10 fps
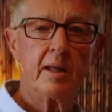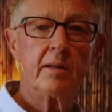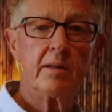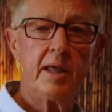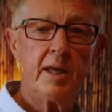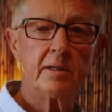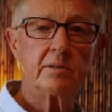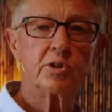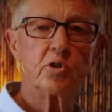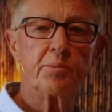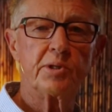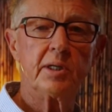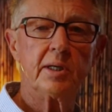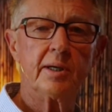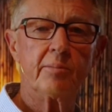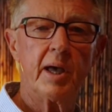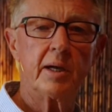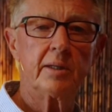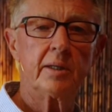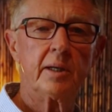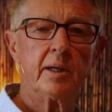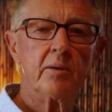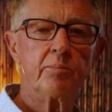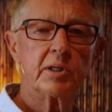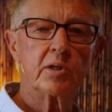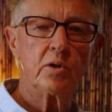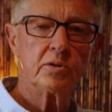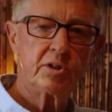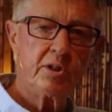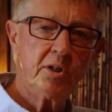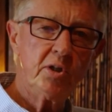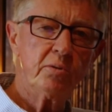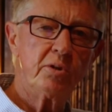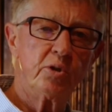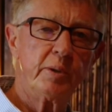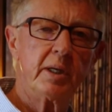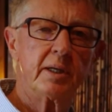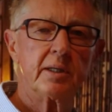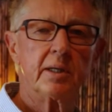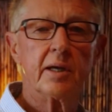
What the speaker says: Then stopped thinking about it, but continued doing it